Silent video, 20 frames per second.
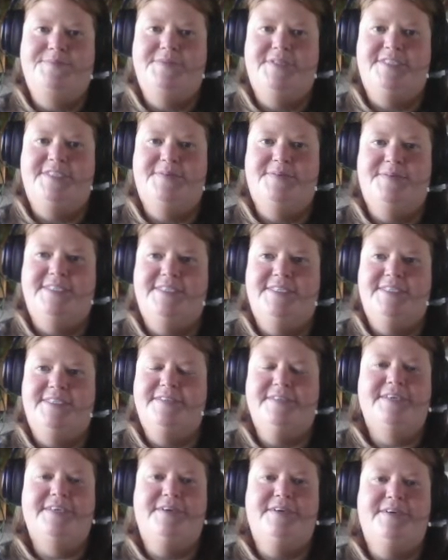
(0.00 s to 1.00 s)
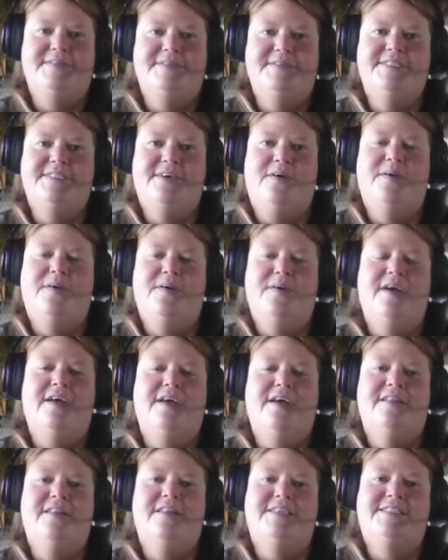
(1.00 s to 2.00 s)
This one's easier to use. So
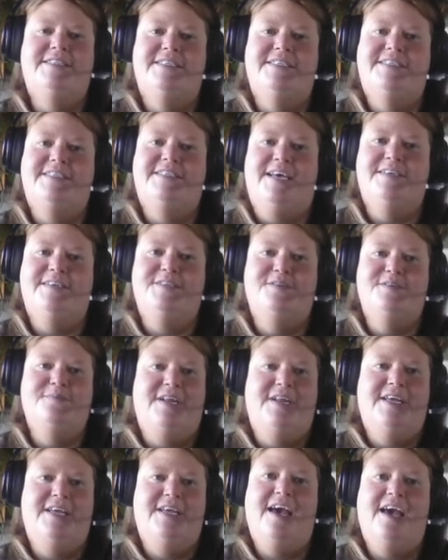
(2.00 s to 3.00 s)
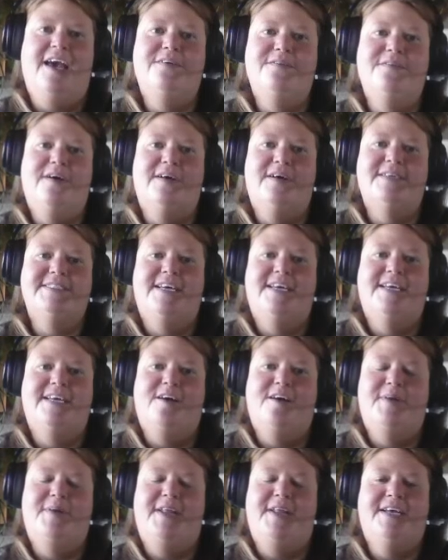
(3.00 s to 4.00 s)
this has your running header all set
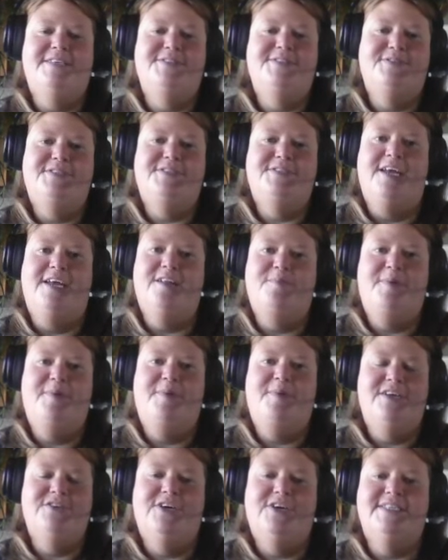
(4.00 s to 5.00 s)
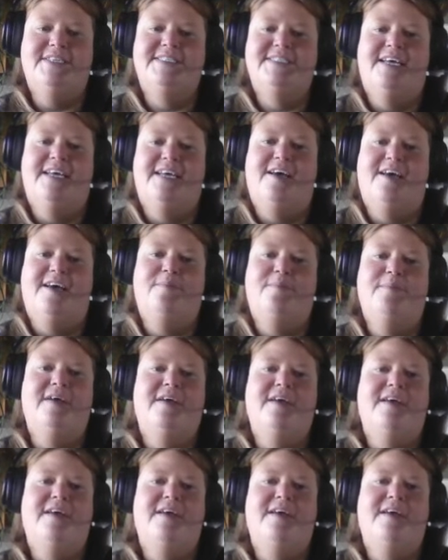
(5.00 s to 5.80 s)
up. It has your title page all set up.